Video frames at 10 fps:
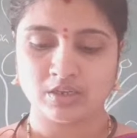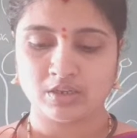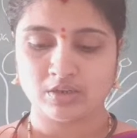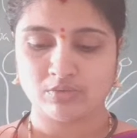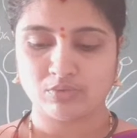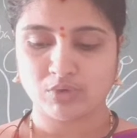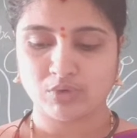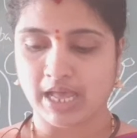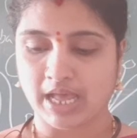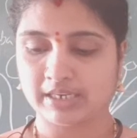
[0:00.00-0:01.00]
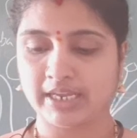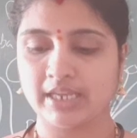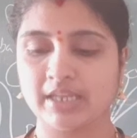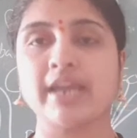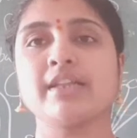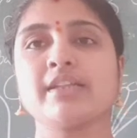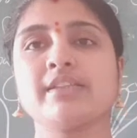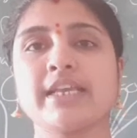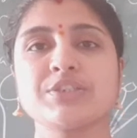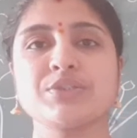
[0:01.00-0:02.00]
what algae, and the
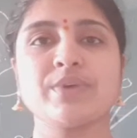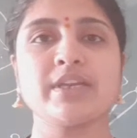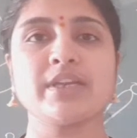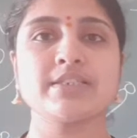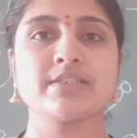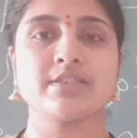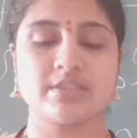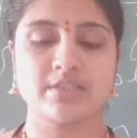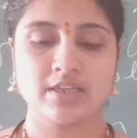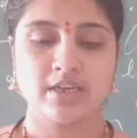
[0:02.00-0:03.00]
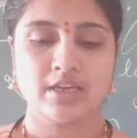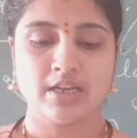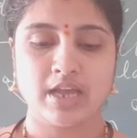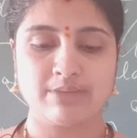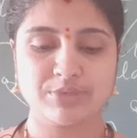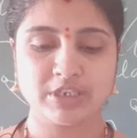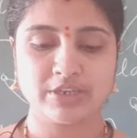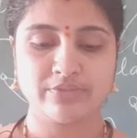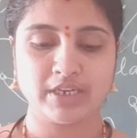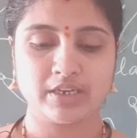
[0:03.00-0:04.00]
next one is
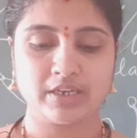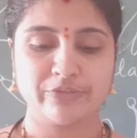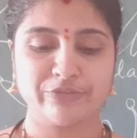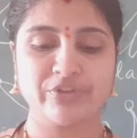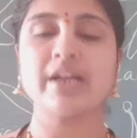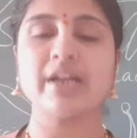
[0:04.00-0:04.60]
observing fungi.